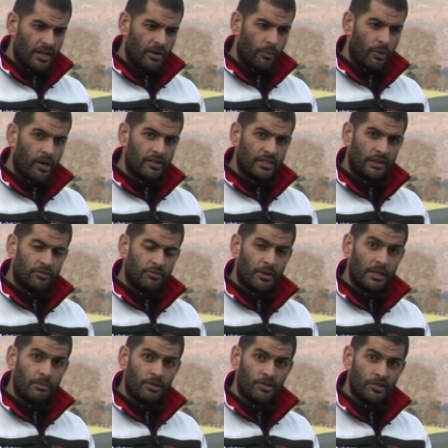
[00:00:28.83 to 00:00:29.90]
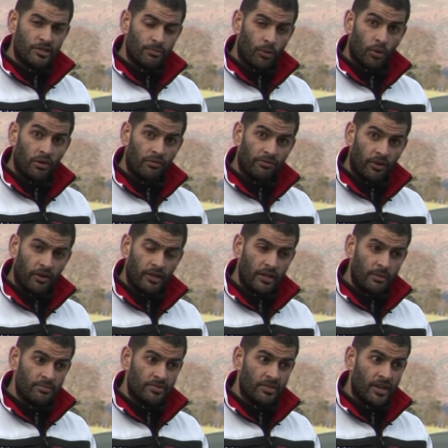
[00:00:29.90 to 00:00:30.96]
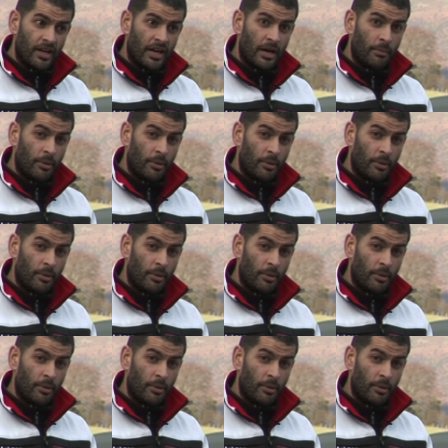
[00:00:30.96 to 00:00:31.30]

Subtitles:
we're going to have to make them in smaller volumes and